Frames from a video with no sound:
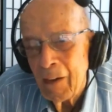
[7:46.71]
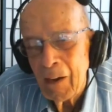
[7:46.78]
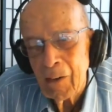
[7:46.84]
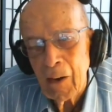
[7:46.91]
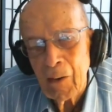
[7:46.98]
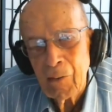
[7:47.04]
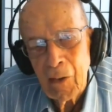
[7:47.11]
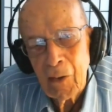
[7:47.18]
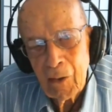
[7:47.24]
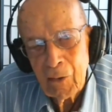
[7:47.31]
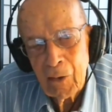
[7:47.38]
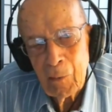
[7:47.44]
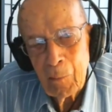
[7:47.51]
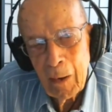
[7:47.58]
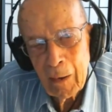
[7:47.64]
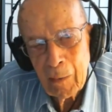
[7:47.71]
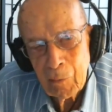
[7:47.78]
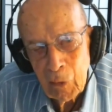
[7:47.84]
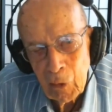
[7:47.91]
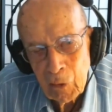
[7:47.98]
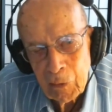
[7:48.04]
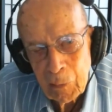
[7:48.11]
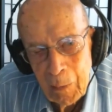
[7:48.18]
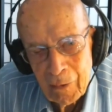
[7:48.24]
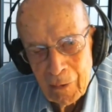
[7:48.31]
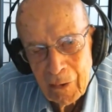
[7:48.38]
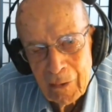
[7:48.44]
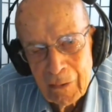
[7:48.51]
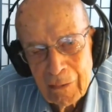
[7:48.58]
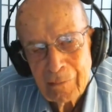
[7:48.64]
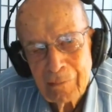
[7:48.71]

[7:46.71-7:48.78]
and I thank you, Madam Toastmaster.